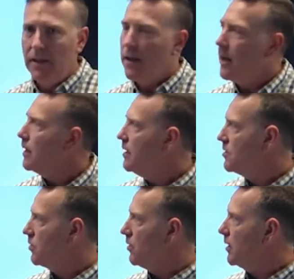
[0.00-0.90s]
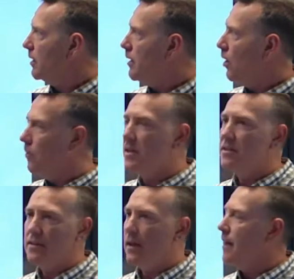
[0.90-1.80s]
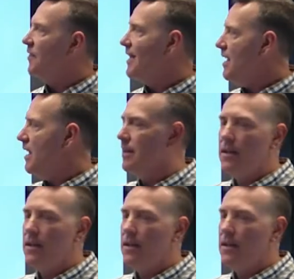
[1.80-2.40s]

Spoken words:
And historically, always at the end,